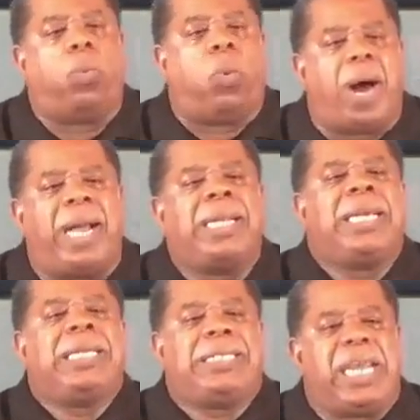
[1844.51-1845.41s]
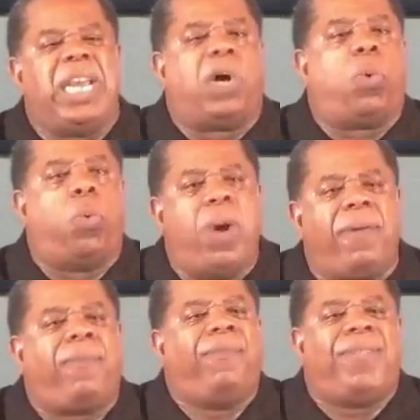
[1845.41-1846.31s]
what deal
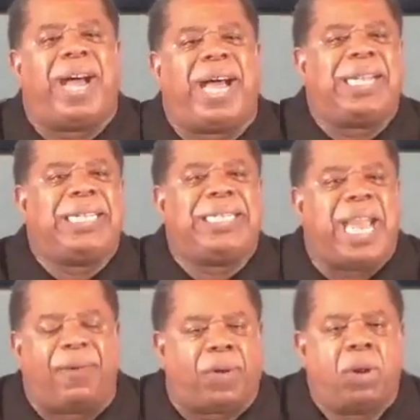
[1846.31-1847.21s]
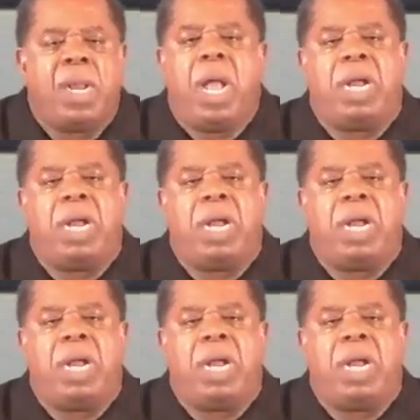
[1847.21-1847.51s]
with the devil.